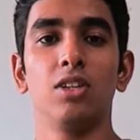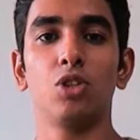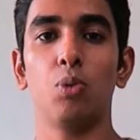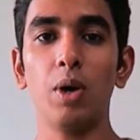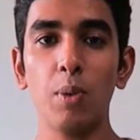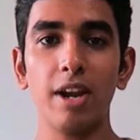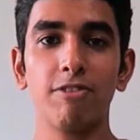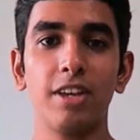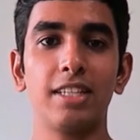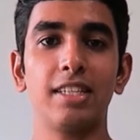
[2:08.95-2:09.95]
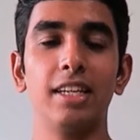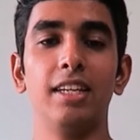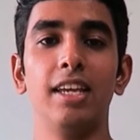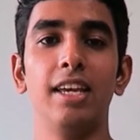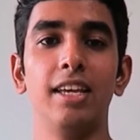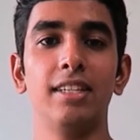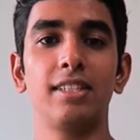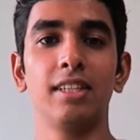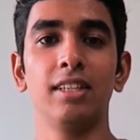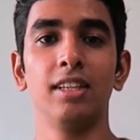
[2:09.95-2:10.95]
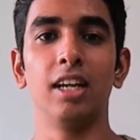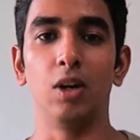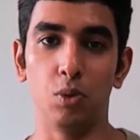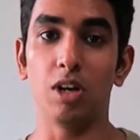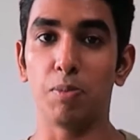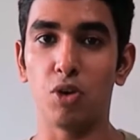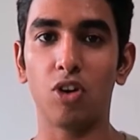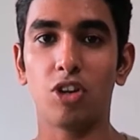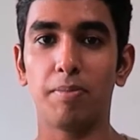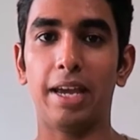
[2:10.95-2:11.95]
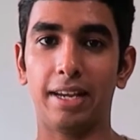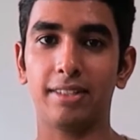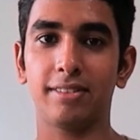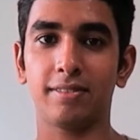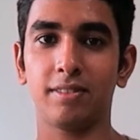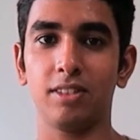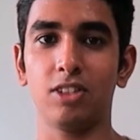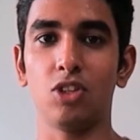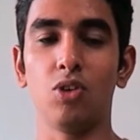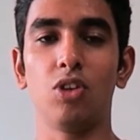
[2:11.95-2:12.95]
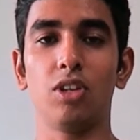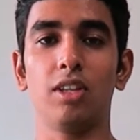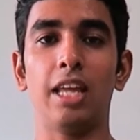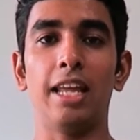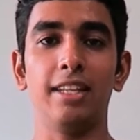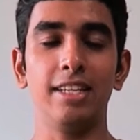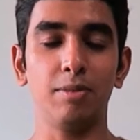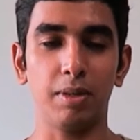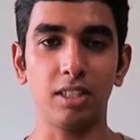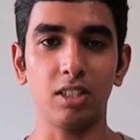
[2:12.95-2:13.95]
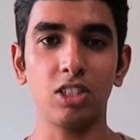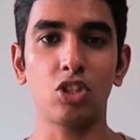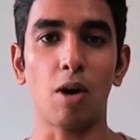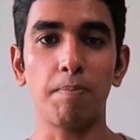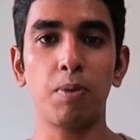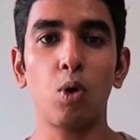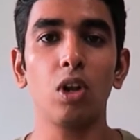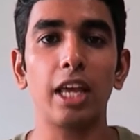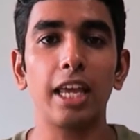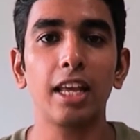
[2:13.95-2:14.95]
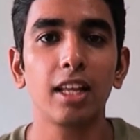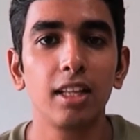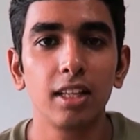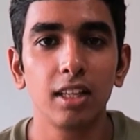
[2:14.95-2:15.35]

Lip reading: So one way to fix it is work more on your back, so that these muscles stop pulling